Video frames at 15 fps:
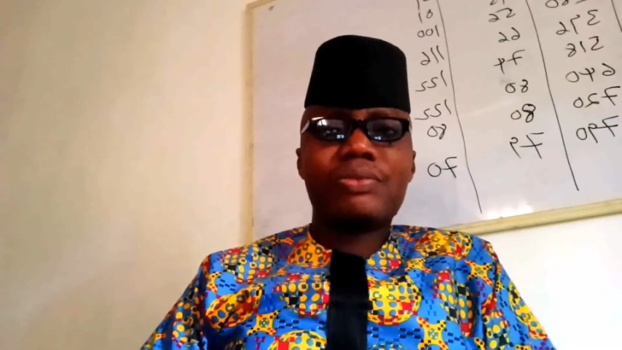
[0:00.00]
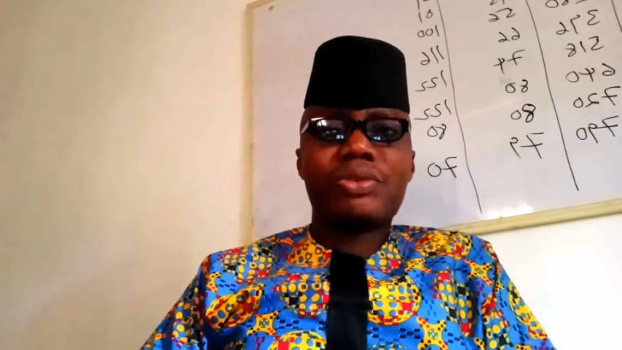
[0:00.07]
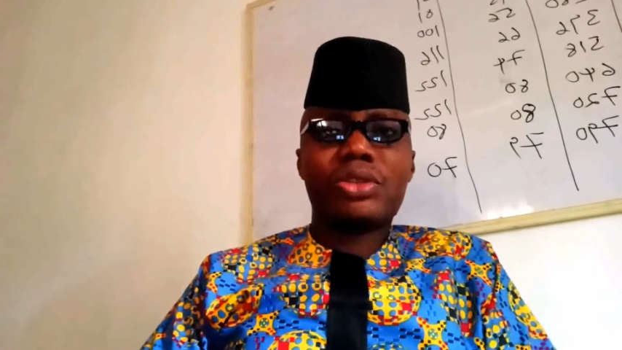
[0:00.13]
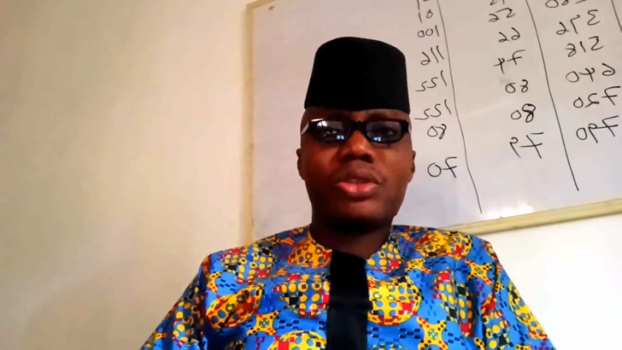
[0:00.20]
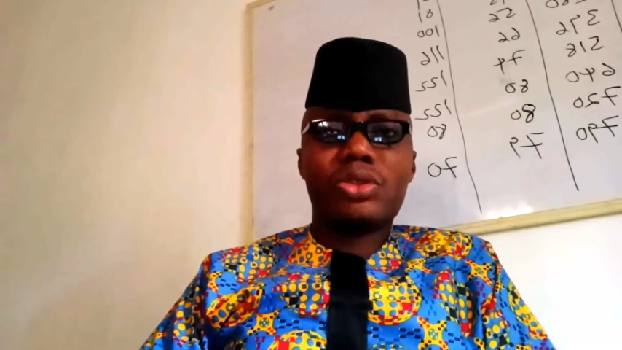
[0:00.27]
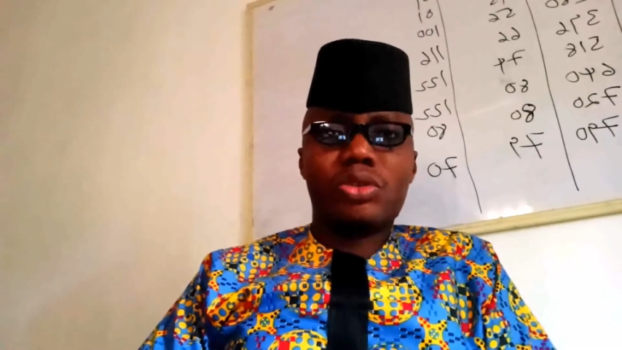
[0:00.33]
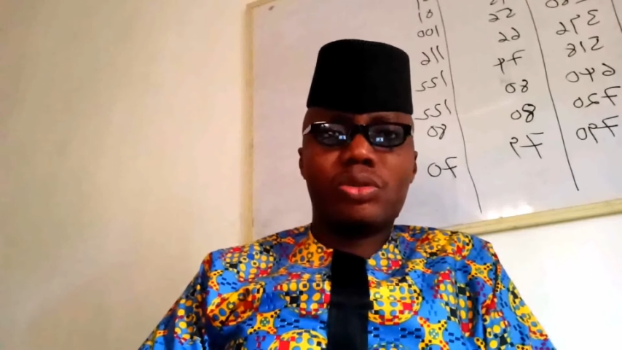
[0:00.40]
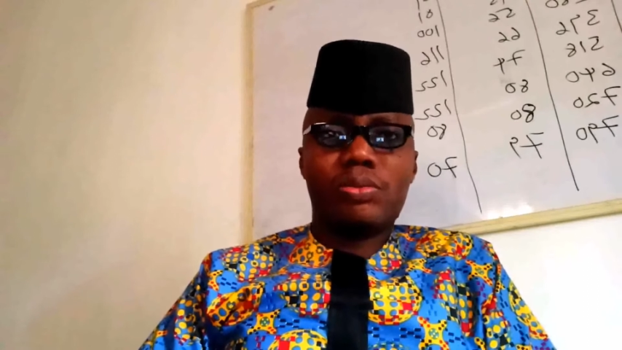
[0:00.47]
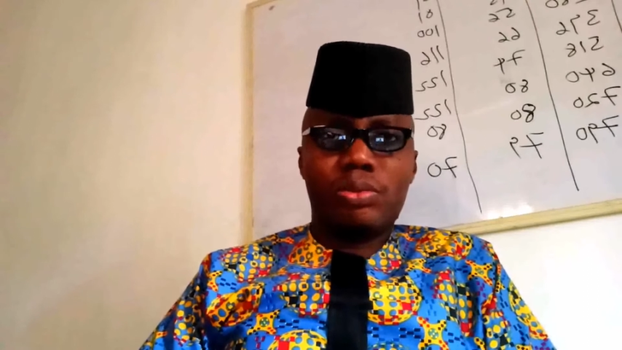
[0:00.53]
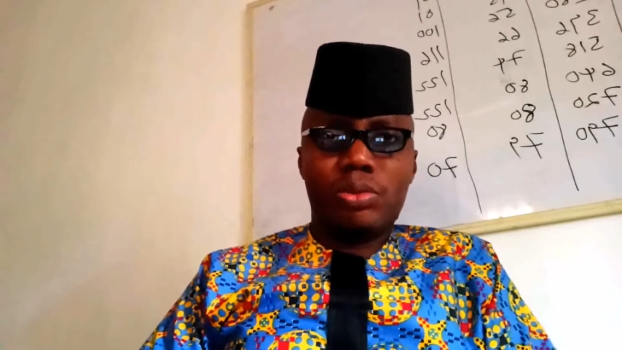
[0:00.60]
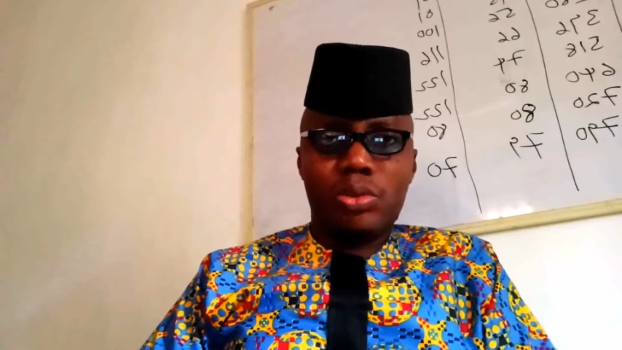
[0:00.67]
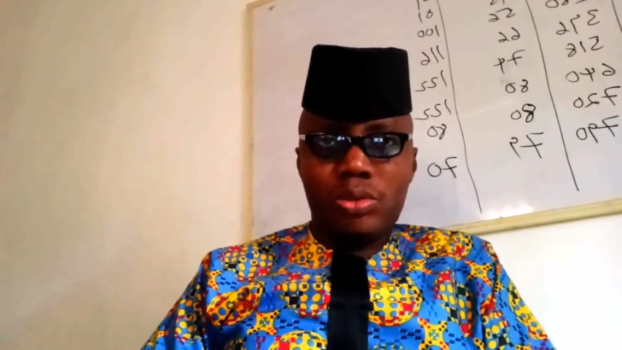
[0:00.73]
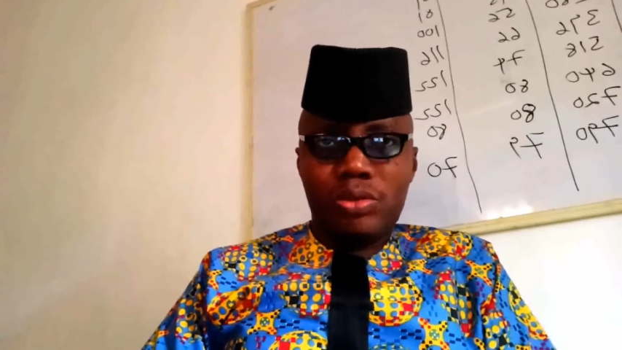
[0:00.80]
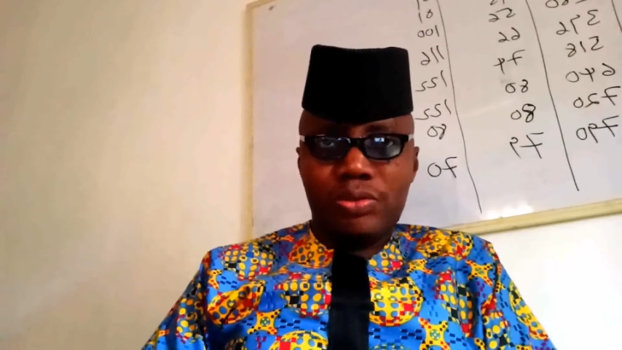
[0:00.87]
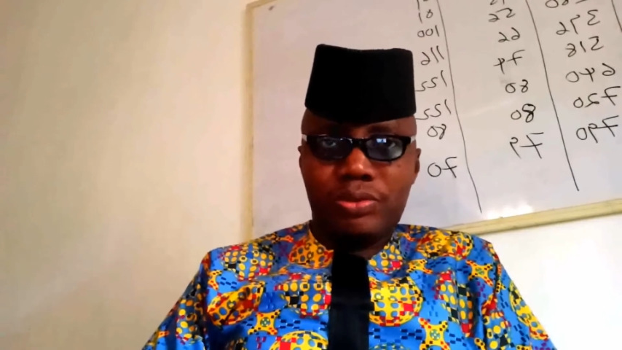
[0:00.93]
you
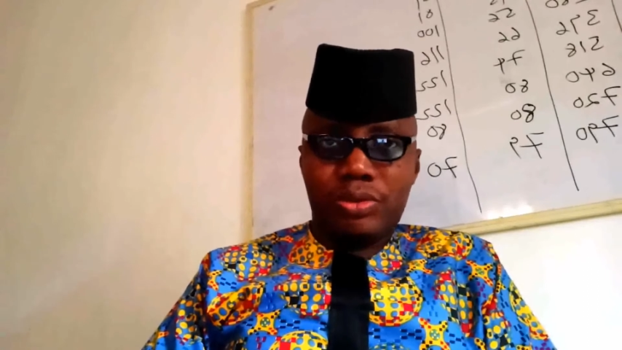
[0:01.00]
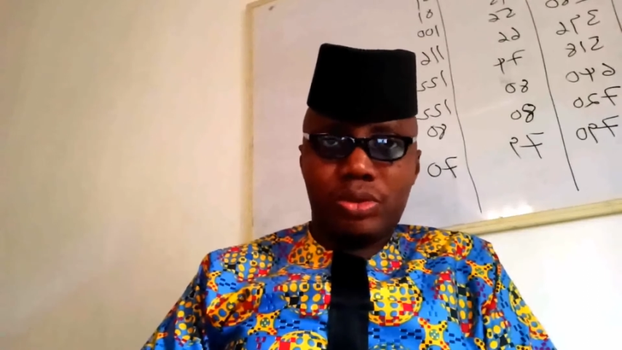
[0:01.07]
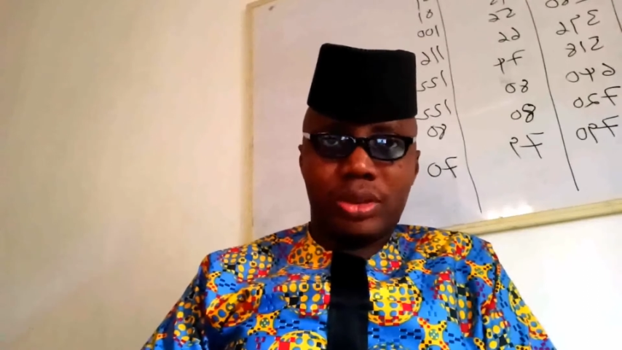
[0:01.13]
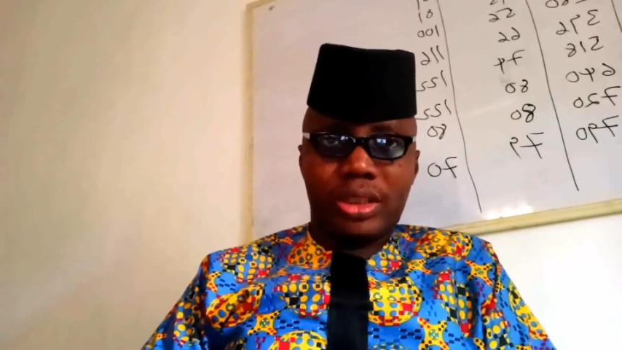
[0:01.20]
move to the